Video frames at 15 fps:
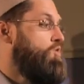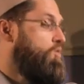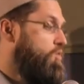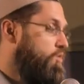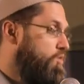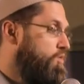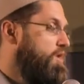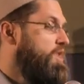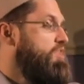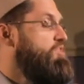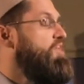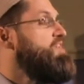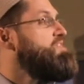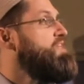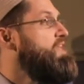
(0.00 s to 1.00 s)
or
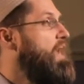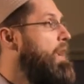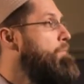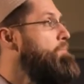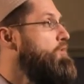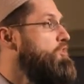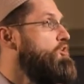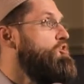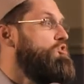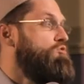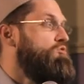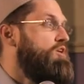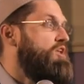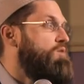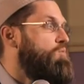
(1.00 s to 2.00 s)
things can happen that you
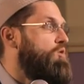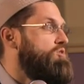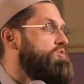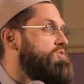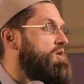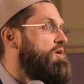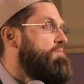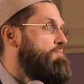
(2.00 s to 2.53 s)
really want,